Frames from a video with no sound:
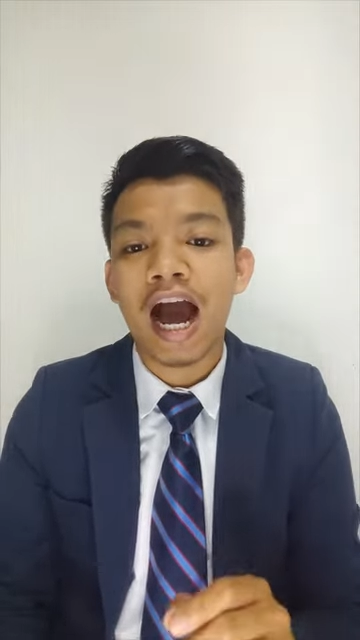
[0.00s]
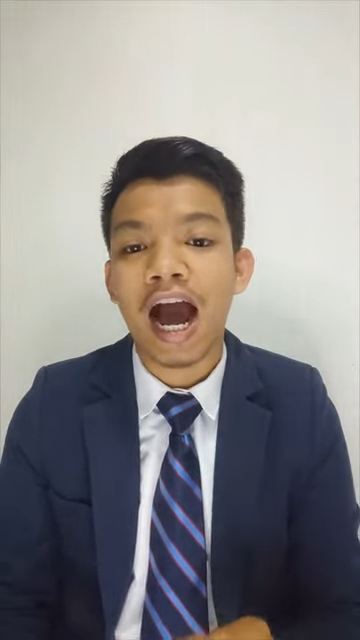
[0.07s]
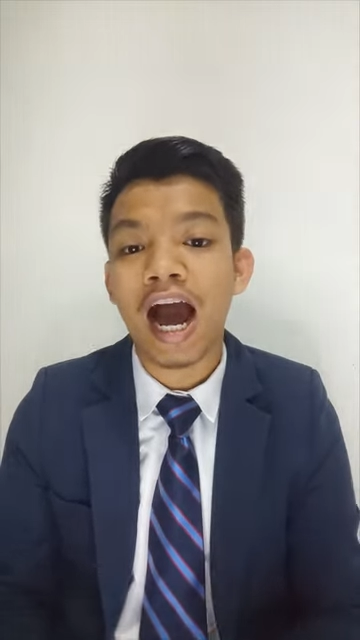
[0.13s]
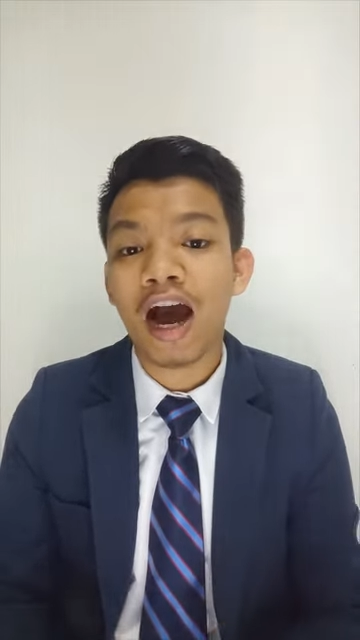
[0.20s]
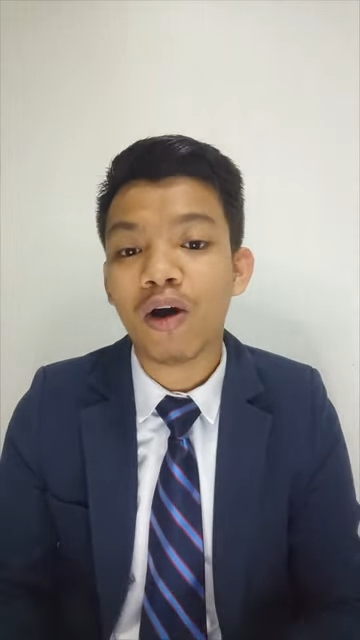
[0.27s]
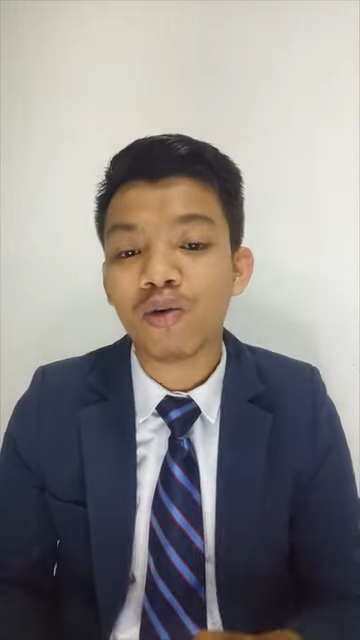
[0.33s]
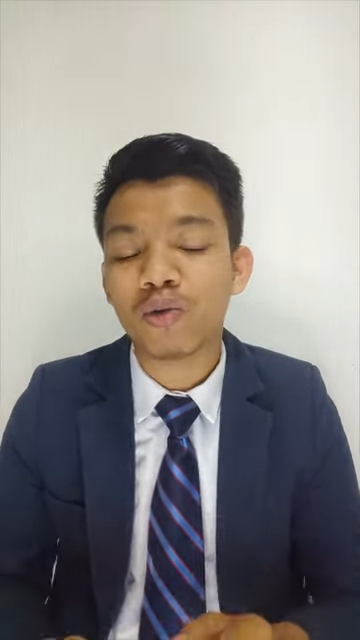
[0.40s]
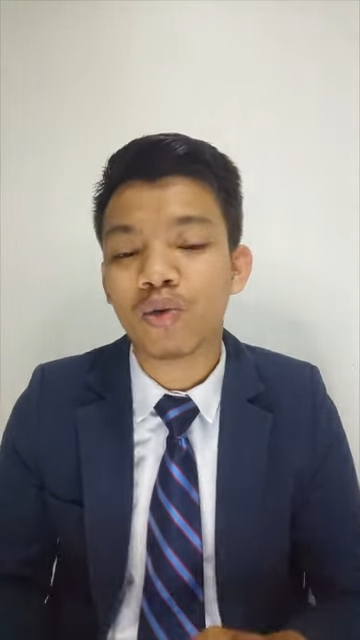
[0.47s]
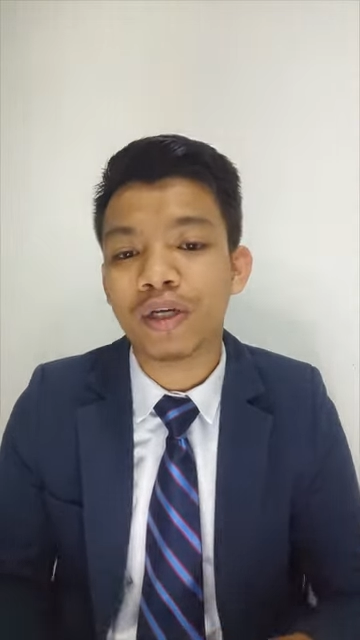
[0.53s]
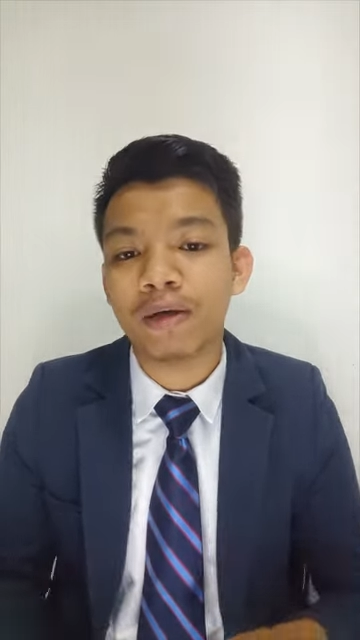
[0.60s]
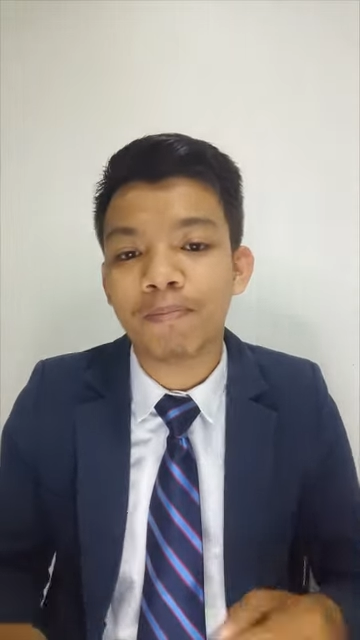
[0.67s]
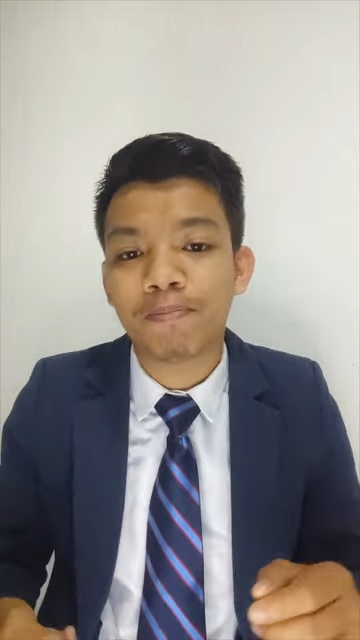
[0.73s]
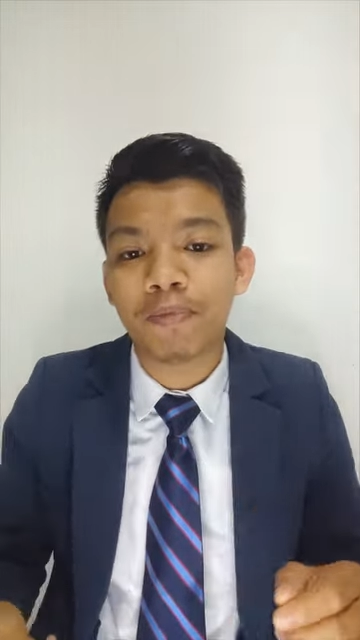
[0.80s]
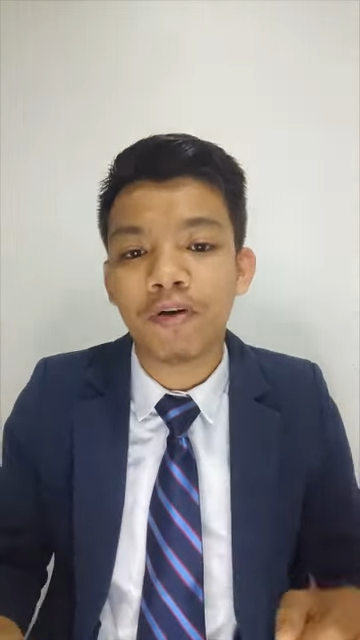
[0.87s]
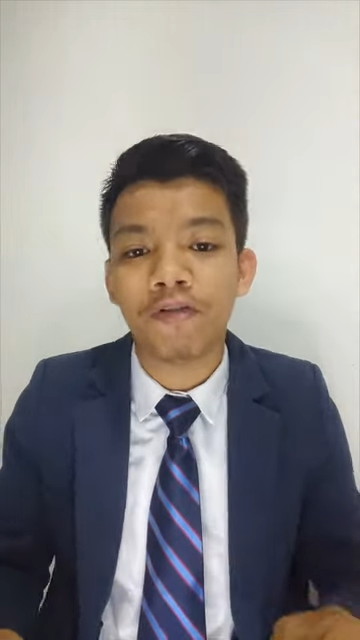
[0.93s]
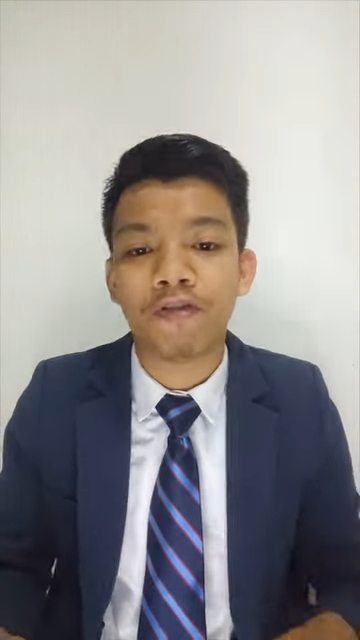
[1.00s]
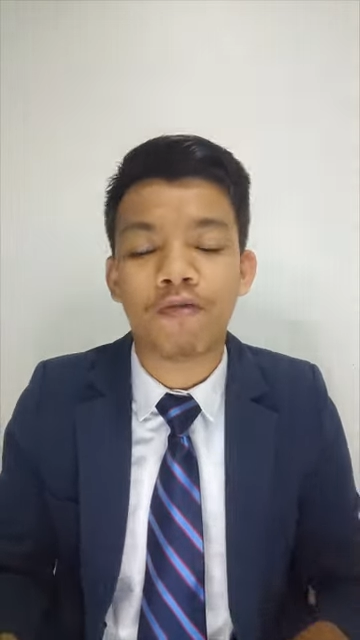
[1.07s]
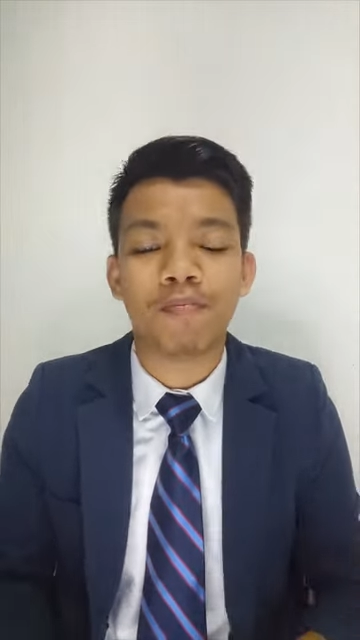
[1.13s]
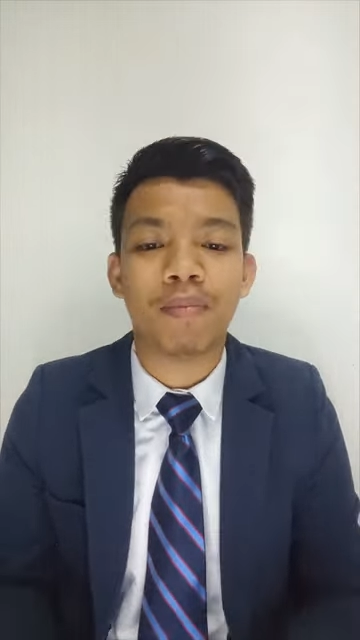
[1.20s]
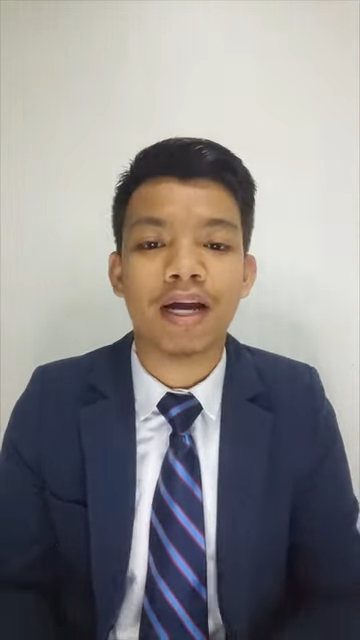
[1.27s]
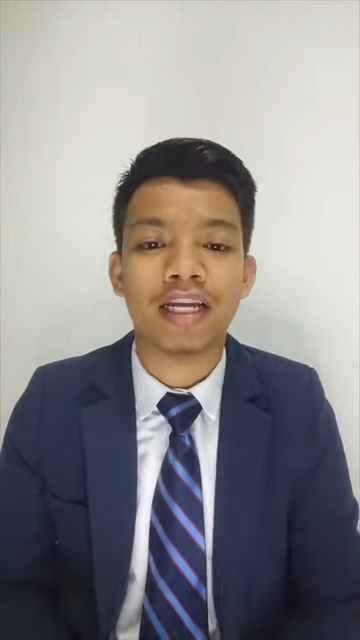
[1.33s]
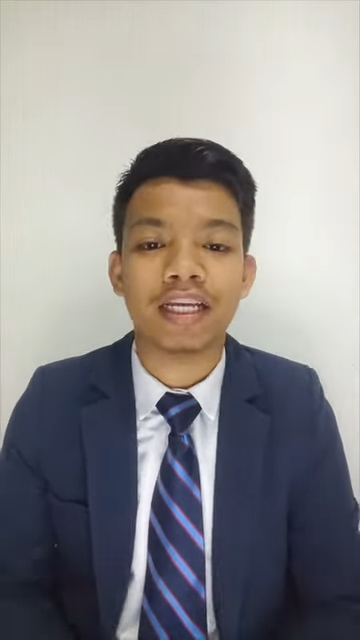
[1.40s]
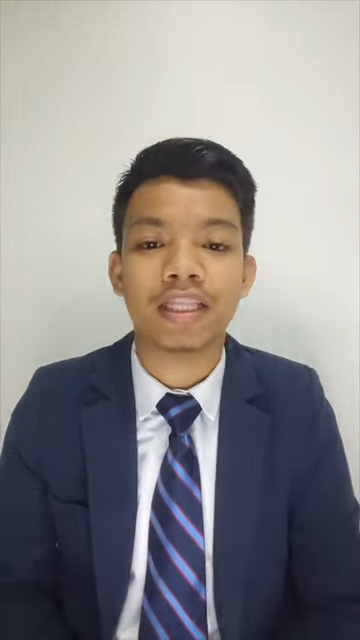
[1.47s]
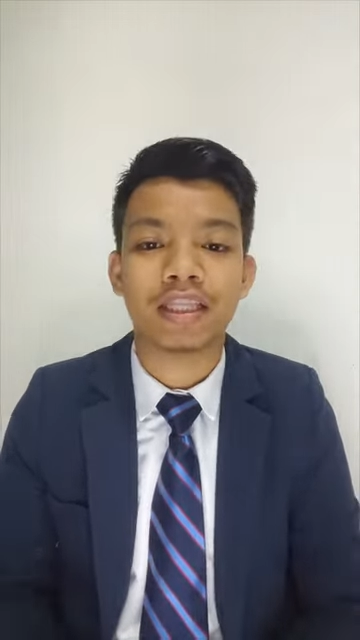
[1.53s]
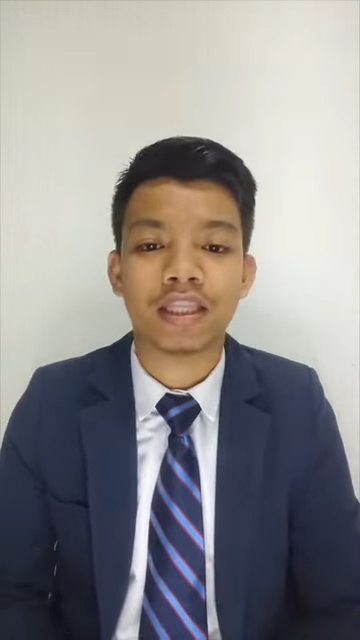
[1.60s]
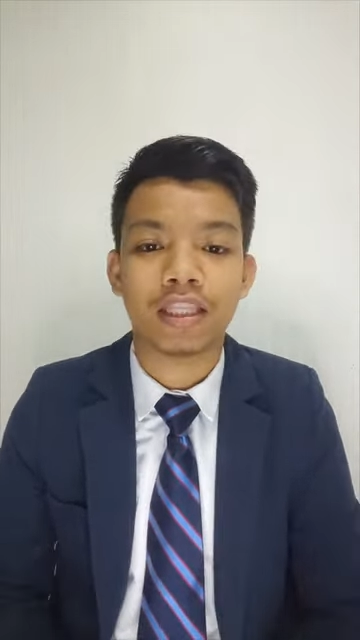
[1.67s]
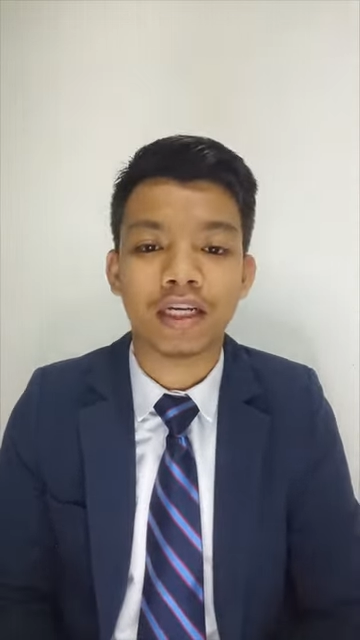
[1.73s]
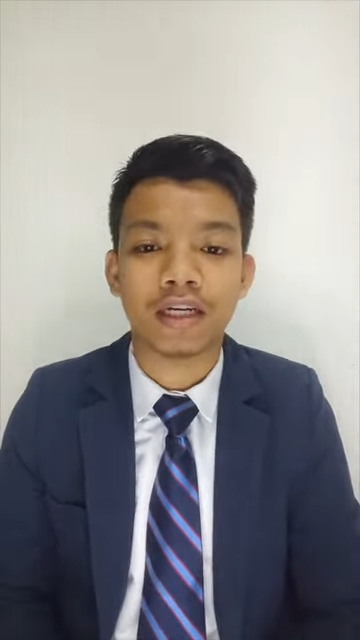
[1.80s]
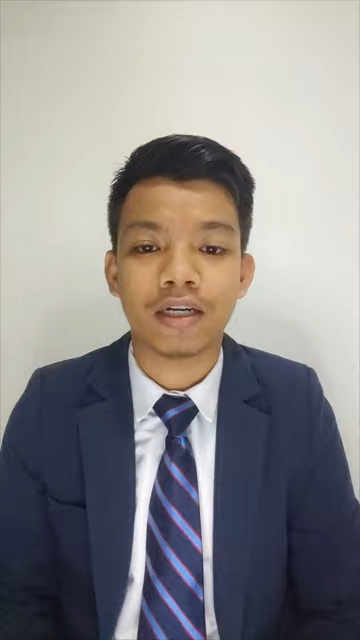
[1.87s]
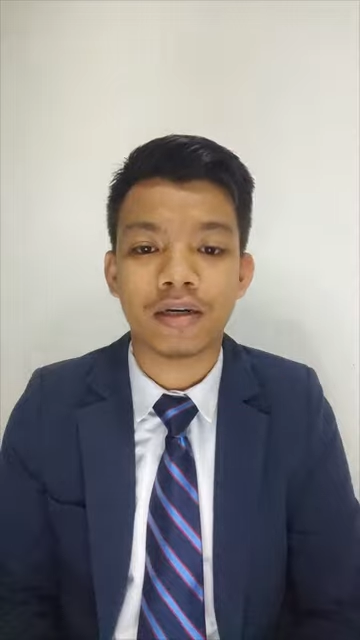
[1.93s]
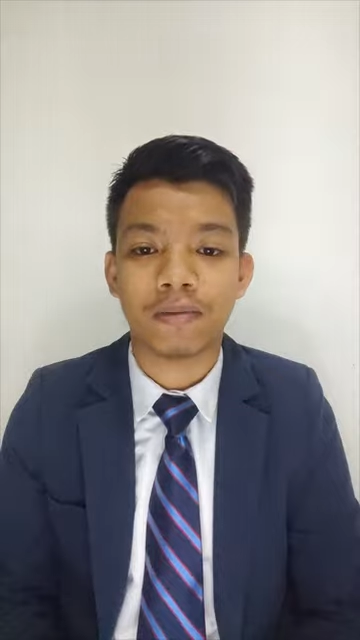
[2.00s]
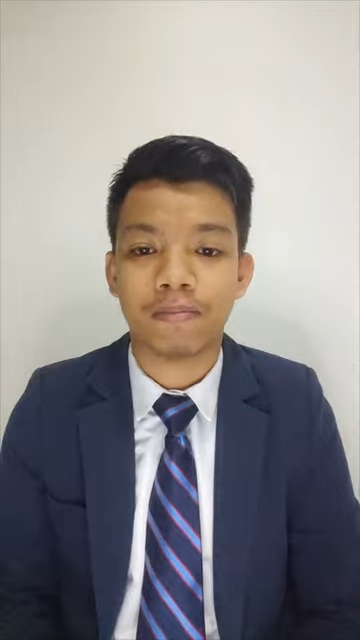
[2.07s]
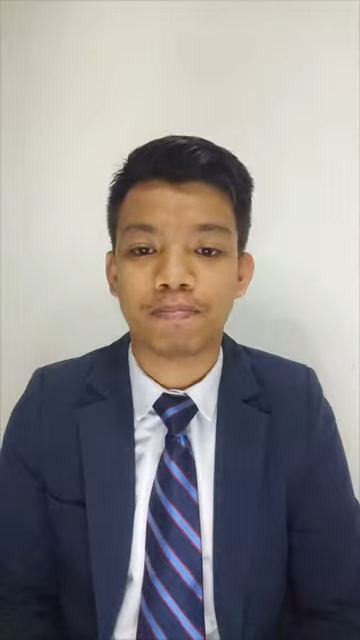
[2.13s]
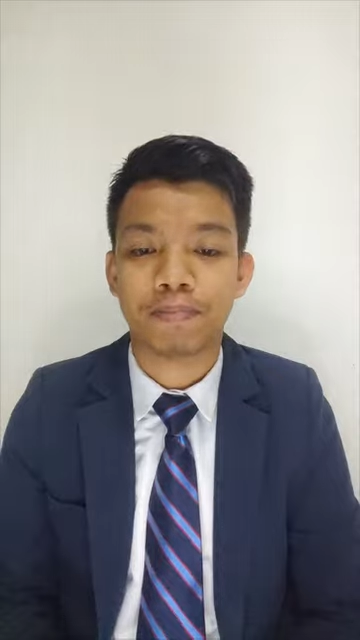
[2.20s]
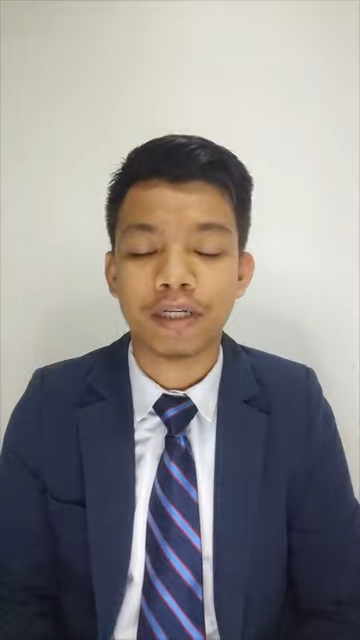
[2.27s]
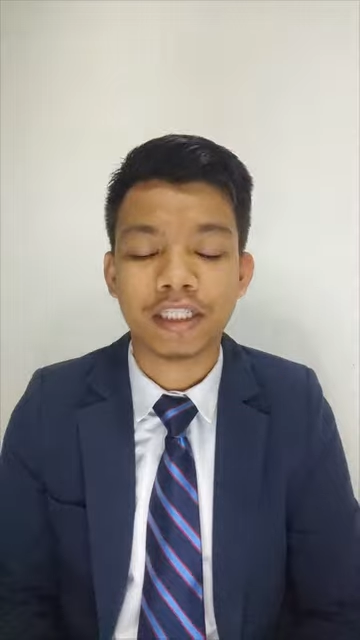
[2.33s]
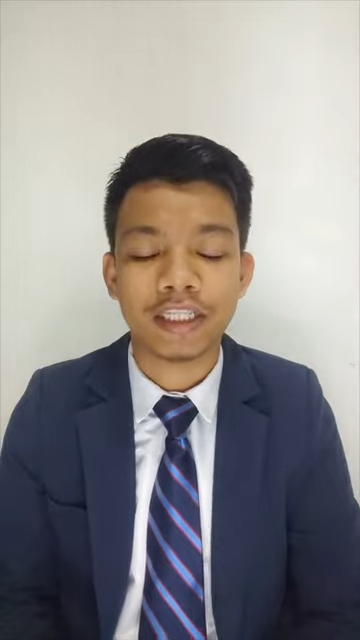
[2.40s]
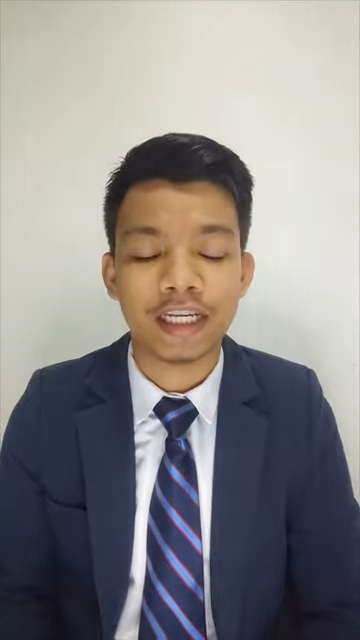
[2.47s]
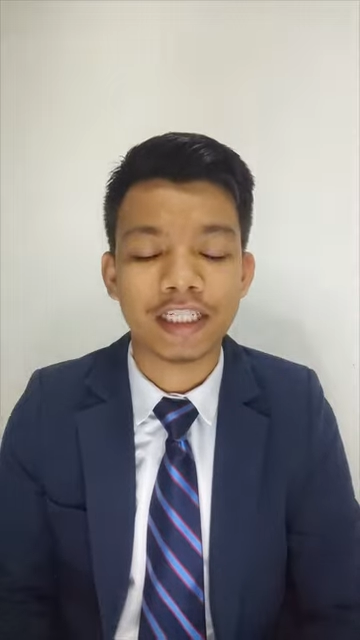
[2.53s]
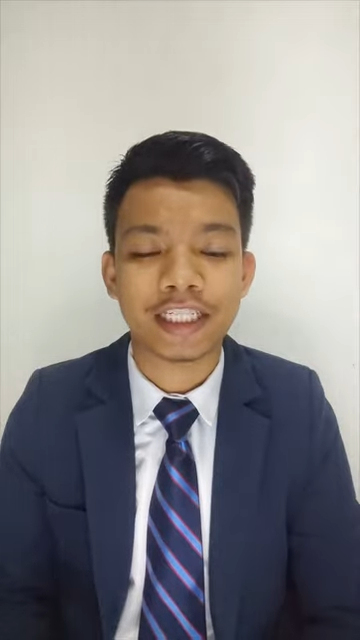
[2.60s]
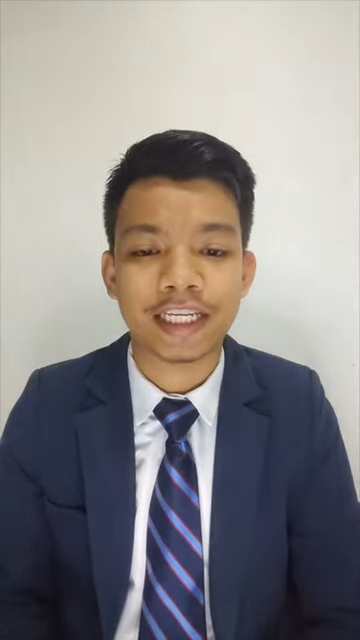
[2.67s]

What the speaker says: how to improve my interpersonal